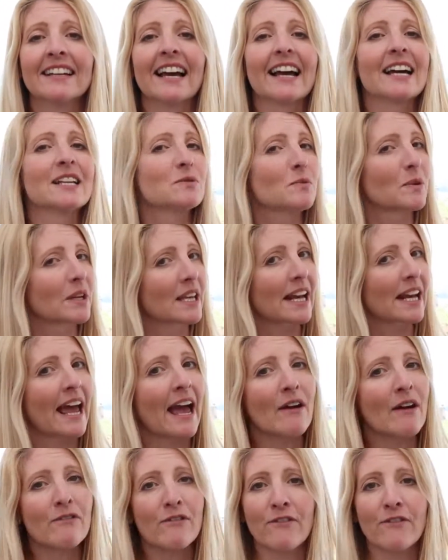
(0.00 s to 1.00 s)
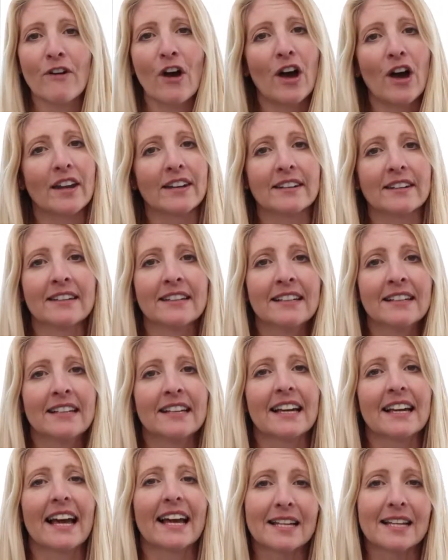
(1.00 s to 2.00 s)
And we're going to have fun.
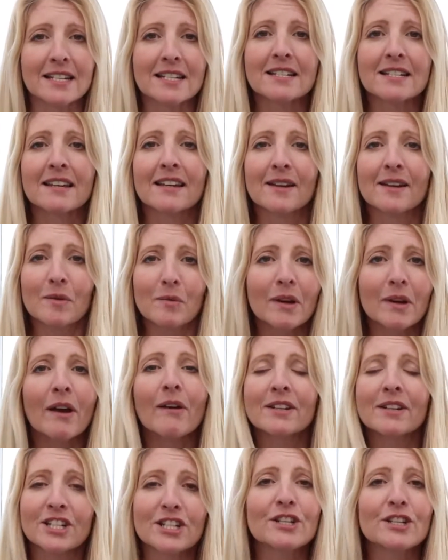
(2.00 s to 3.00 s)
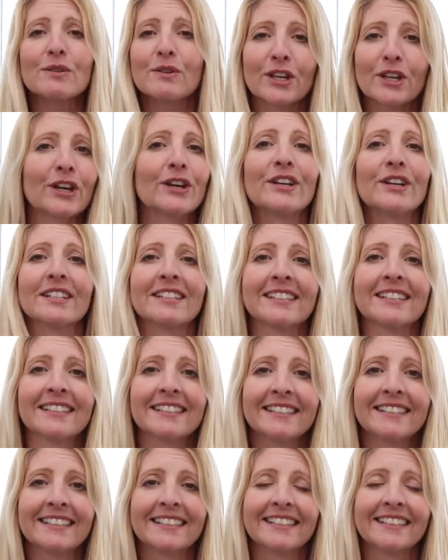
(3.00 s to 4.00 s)
And we're going to do good.
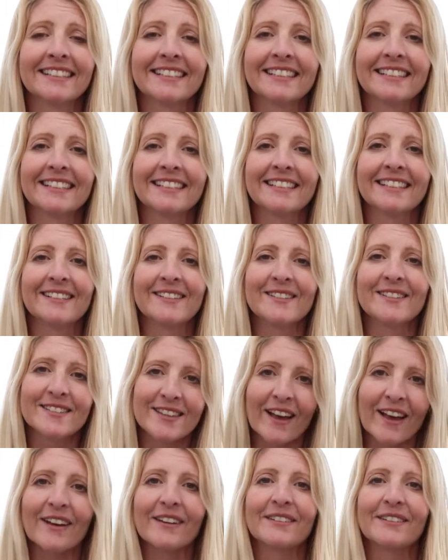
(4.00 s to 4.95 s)
So,